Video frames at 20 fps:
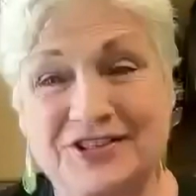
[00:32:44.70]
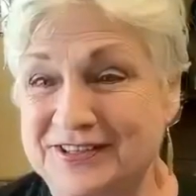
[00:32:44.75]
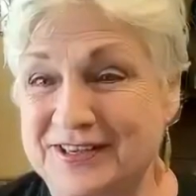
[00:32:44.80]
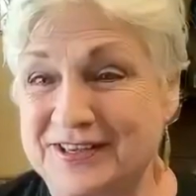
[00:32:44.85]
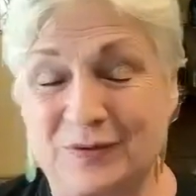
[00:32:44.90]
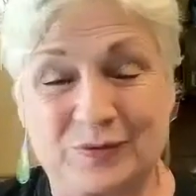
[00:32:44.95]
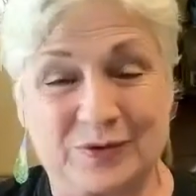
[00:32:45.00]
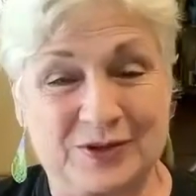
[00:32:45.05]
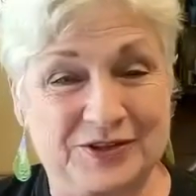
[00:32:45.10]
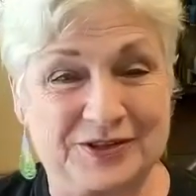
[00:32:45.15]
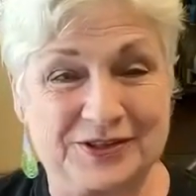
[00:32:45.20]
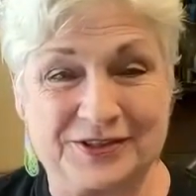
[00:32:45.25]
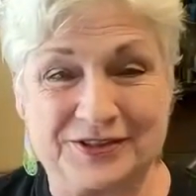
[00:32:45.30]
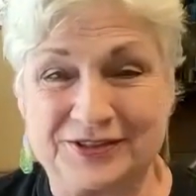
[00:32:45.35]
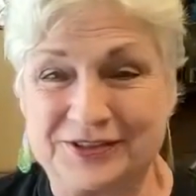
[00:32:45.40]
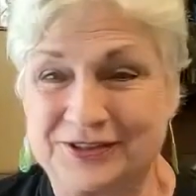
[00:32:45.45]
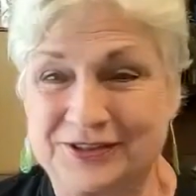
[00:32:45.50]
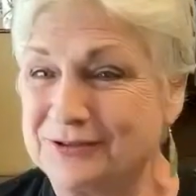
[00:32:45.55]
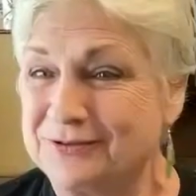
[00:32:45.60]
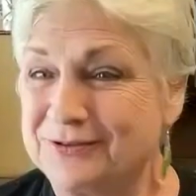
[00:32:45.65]

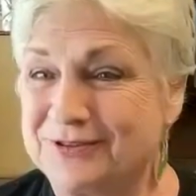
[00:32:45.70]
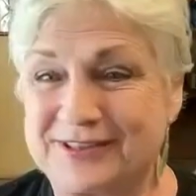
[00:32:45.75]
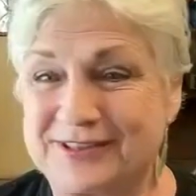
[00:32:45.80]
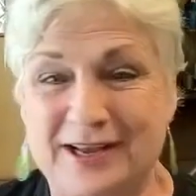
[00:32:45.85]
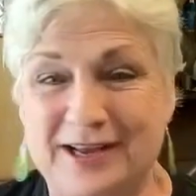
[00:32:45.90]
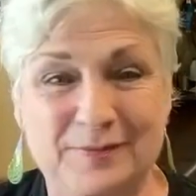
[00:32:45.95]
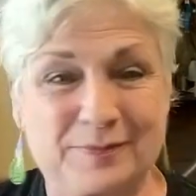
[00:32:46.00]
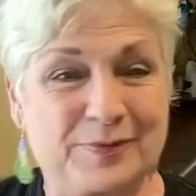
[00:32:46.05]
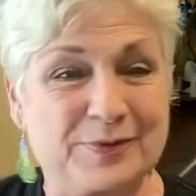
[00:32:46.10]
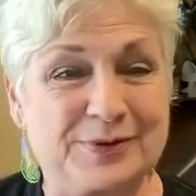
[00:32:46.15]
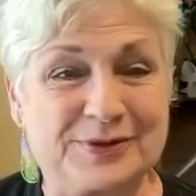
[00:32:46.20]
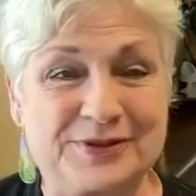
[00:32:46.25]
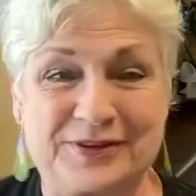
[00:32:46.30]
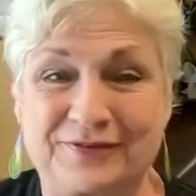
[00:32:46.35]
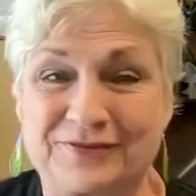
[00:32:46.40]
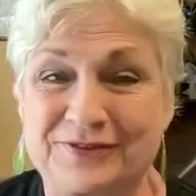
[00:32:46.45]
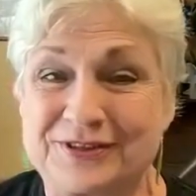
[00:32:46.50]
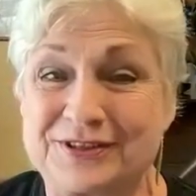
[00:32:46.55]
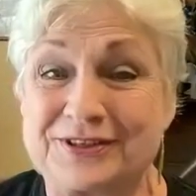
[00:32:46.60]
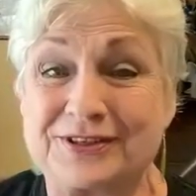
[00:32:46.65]
sandwiches, two staples
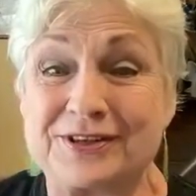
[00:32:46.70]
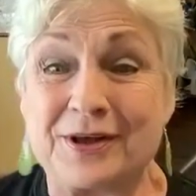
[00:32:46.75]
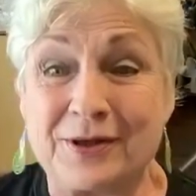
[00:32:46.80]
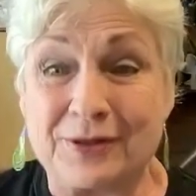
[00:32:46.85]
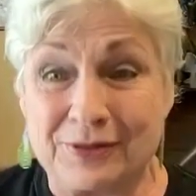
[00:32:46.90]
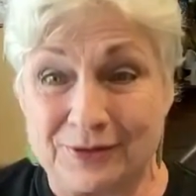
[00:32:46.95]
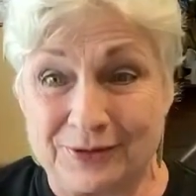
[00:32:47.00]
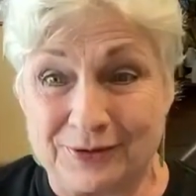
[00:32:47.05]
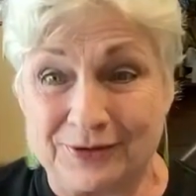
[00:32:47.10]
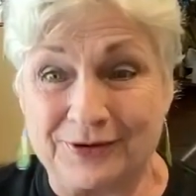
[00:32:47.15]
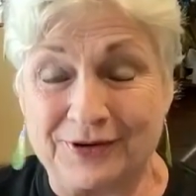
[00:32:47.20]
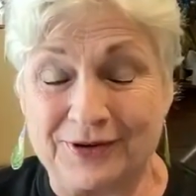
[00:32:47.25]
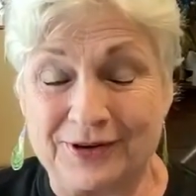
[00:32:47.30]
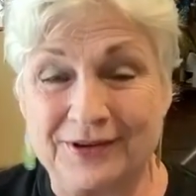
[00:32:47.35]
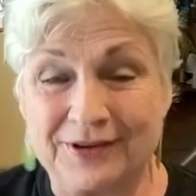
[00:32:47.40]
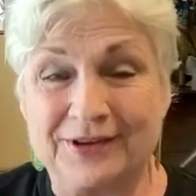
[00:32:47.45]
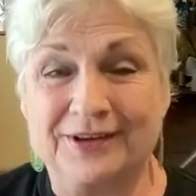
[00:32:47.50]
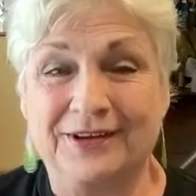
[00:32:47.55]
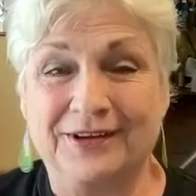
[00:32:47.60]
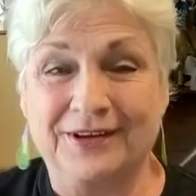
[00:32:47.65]
of
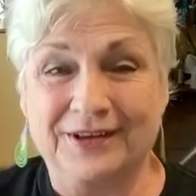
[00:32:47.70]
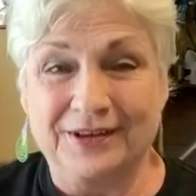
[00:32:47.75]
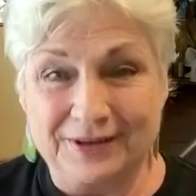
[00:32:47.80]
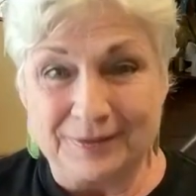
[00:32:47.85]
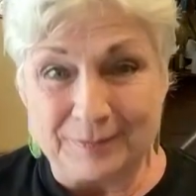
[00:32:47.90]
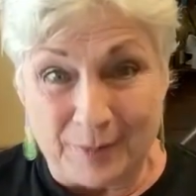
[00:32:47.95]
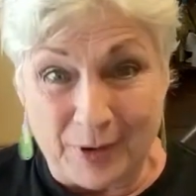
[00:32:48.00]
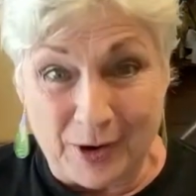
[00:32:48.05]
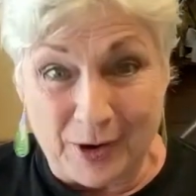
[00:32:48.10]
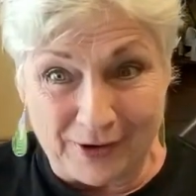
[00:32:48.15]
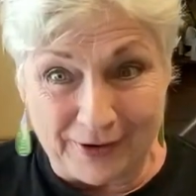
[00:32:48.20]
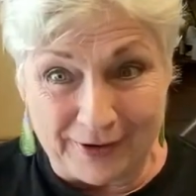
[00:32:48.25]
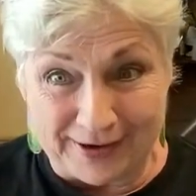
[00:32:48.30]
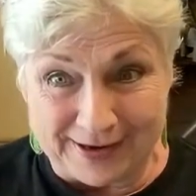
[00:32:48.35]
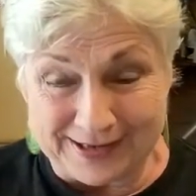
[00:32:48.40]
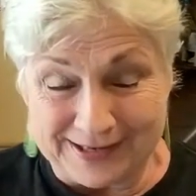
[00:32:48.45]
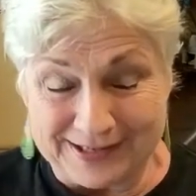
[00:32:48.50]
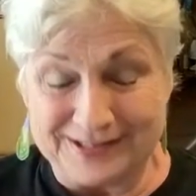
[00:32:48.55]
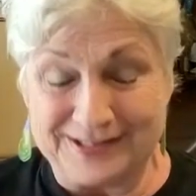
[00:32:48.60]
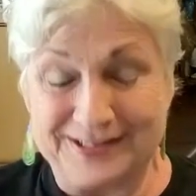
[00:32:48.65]
Southern
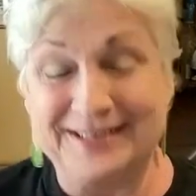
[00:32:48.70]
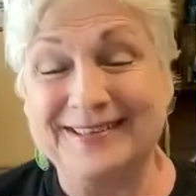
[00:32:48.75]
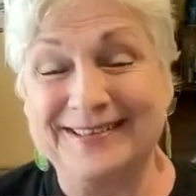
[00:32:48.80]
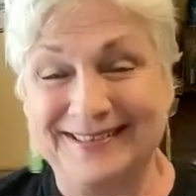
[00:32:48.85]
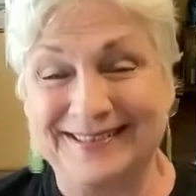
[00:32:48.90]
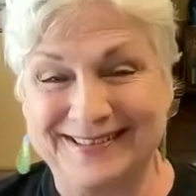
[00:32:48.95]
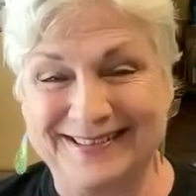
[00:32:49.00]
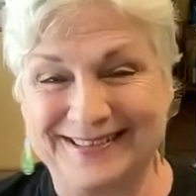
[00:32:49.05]
parties.